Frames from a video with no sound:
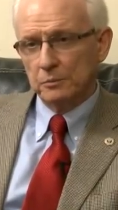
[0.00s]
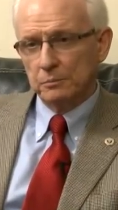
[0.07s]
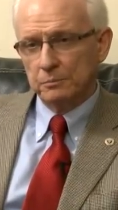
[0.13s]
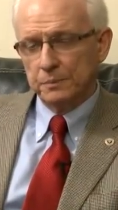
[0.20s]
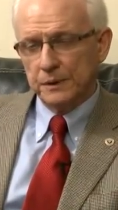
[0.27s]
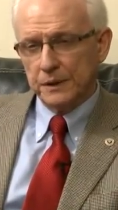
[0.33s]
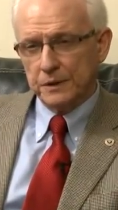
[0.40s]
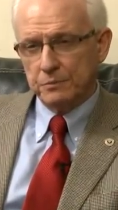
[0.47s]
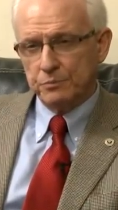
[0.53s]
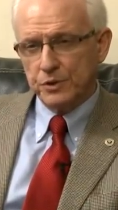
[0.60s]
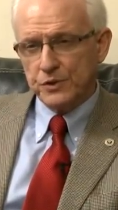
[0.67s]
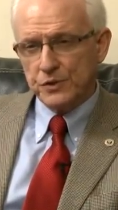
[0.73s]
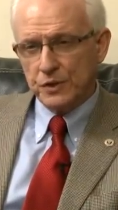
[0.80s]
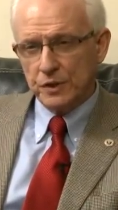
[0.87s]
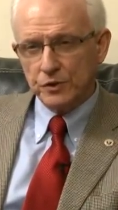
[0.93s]
but
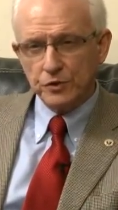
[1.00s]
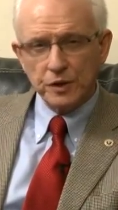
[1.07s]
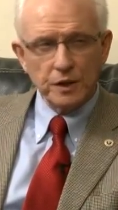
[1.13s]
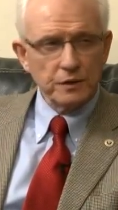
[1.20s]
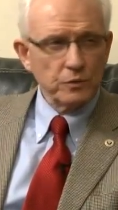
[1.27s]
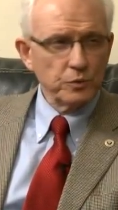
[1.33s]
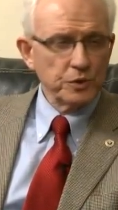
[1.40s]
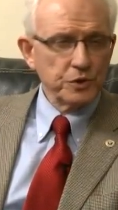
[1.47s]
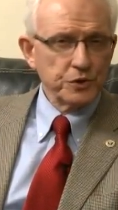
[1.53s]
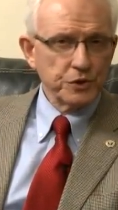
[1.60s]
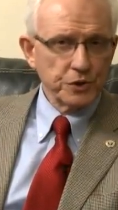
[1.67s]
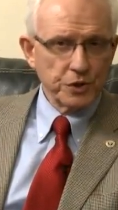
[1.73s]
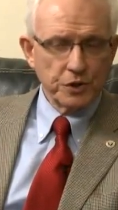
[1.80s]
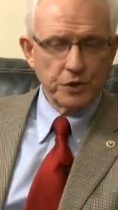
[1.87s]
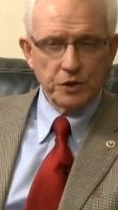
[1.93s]
Brazil, together with
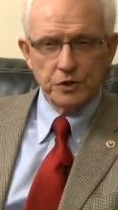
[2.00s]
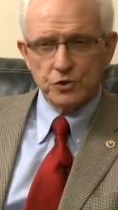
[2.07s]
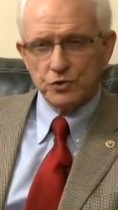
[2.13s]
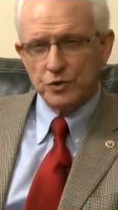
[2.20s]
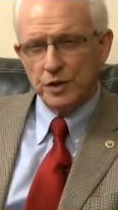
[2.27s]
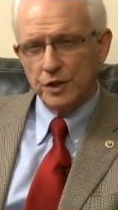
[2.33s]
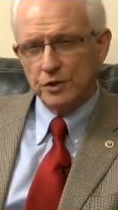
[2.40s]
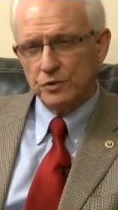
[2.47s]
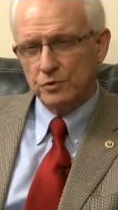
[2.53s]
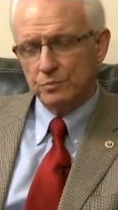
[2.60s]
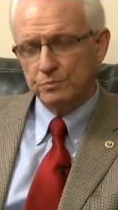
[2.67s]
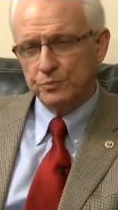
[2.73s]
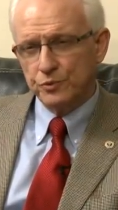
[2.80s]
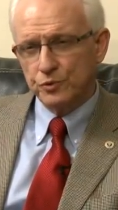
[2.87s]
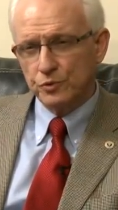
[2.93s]
Turkey, tried to
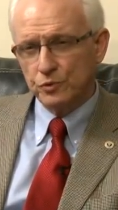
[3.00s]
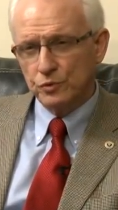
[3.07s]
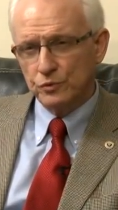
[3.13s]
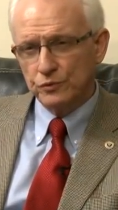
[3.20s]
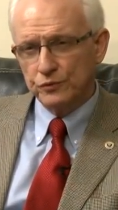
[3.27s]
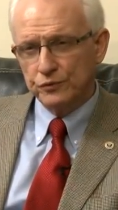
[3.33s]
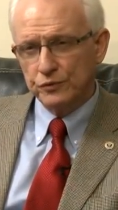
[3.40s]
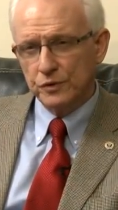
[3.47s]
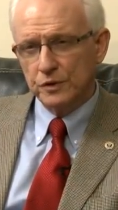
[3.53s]
prove